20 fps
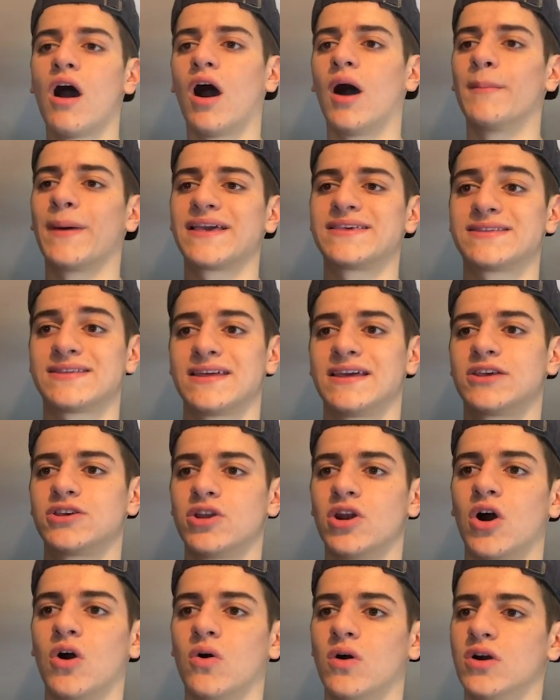I think,
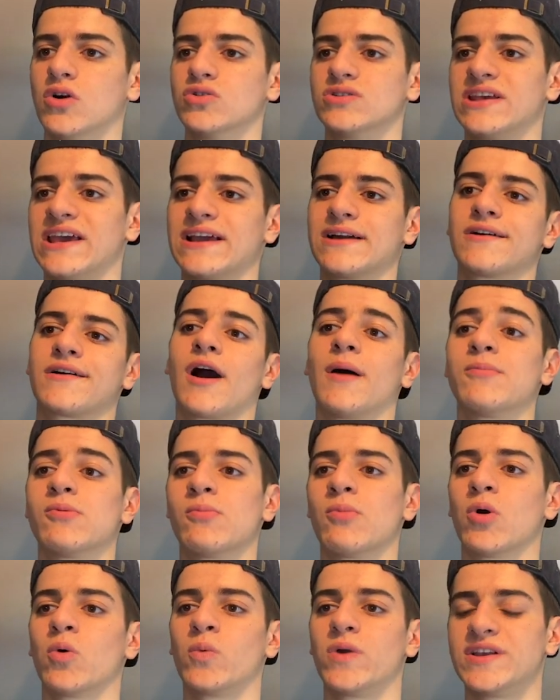you know, it'll take a couple
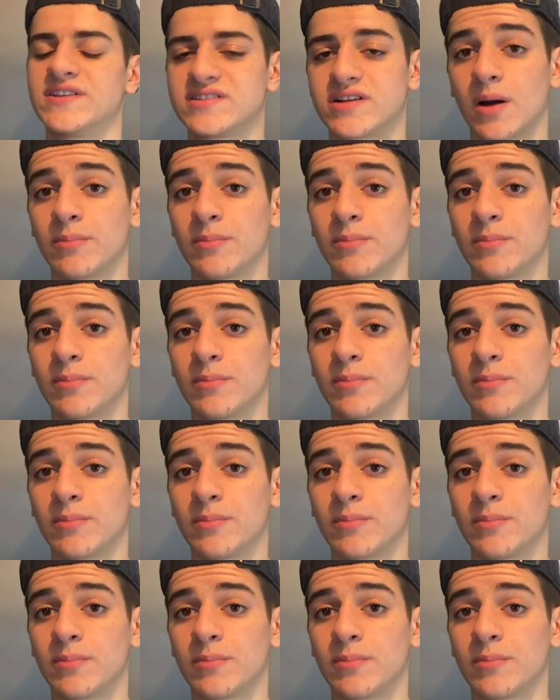more weeks,